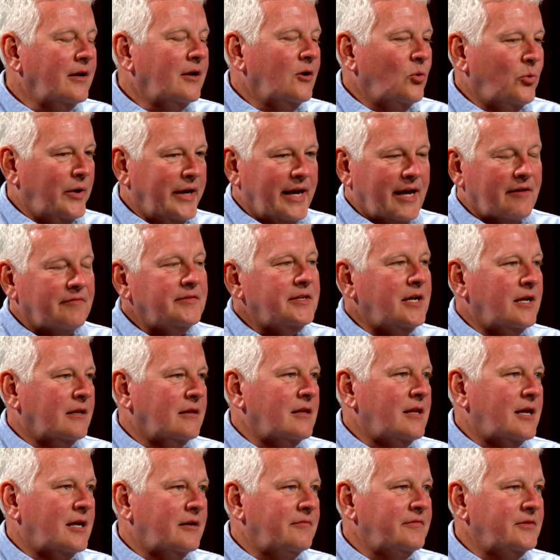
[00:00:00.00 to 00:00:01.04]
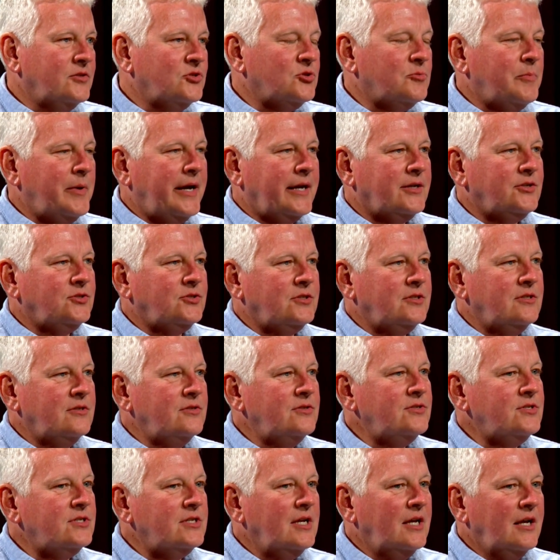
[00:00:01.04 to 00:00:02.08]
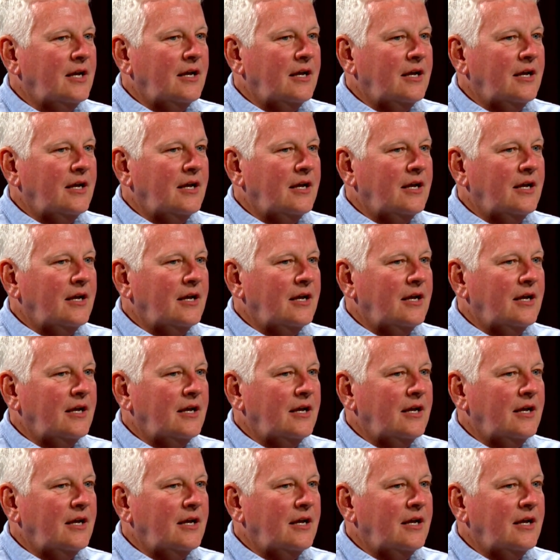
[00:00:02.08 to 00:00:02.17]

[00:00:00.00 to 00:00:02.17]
We have done a lot of inspections.